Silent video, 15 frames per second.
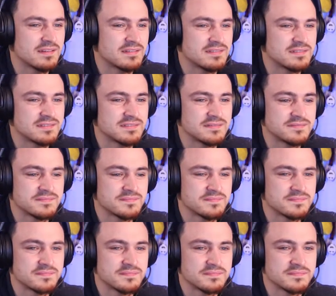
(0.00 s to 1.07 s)

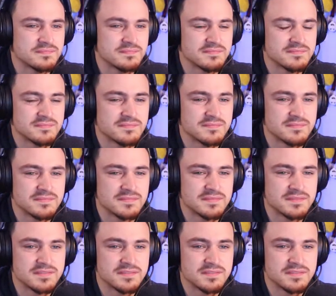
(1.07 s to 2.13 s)

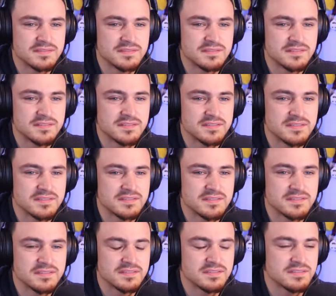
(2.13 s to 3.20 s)

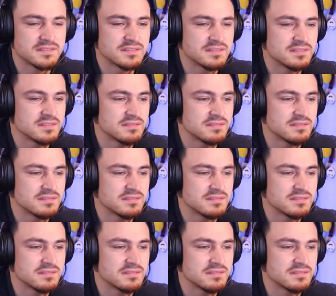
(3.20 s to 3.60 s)
No one is speaking in this clip.